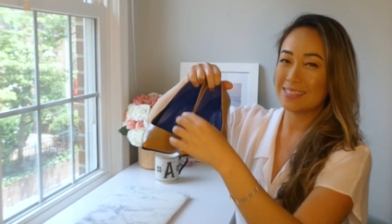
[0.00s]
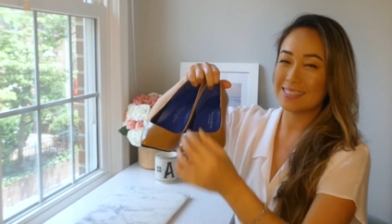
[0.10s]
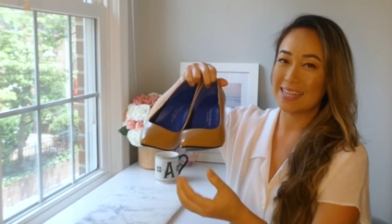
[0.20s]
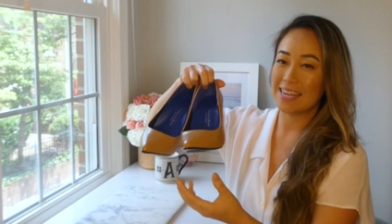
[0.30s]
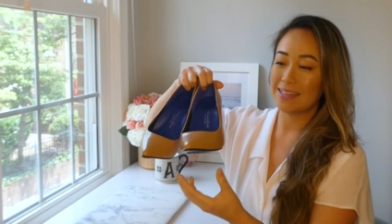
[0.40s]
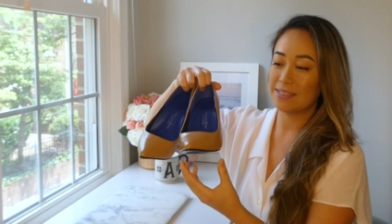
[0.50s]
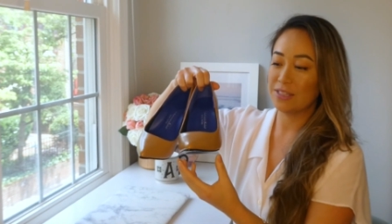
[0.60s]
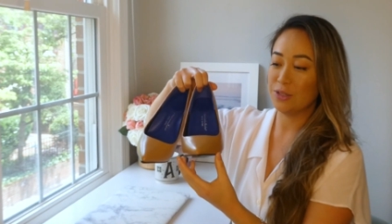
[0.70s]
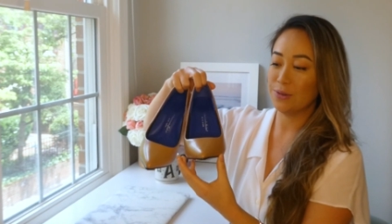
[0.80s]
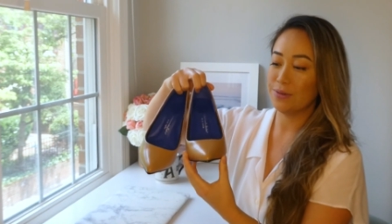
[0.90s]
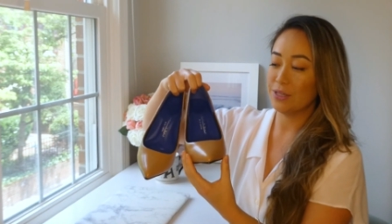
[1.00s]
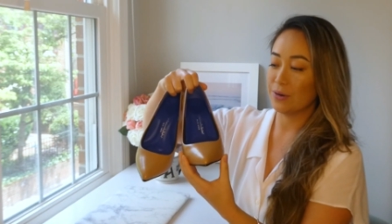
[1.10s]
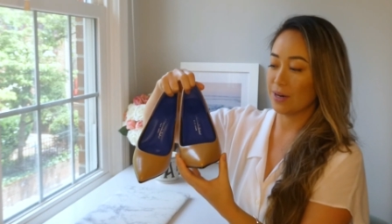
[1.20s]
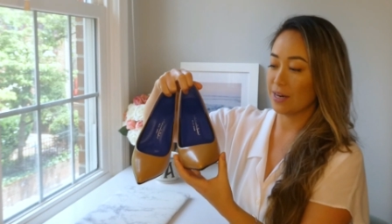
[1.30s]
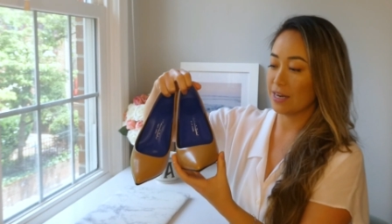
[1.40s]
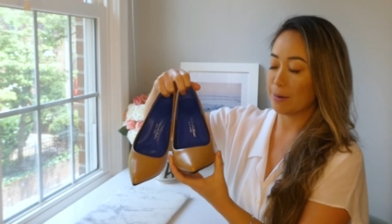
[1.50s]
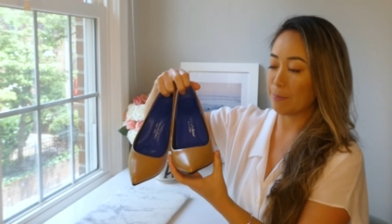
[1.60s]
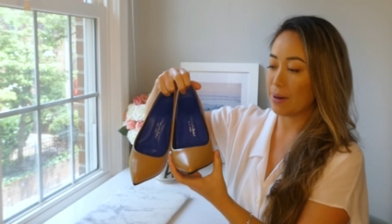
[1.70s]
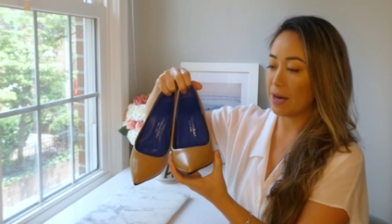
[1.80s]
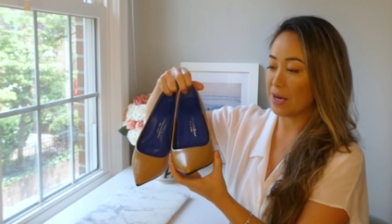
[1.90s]
Saint New York
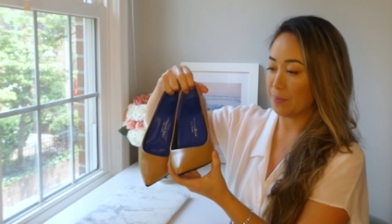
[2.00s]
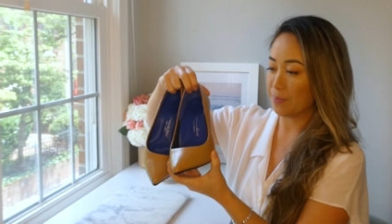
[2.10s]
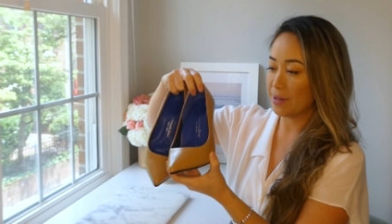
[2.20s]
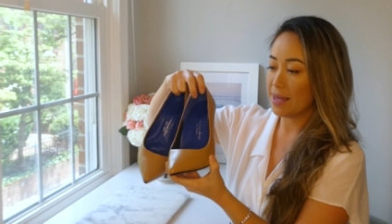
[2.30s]
Pump.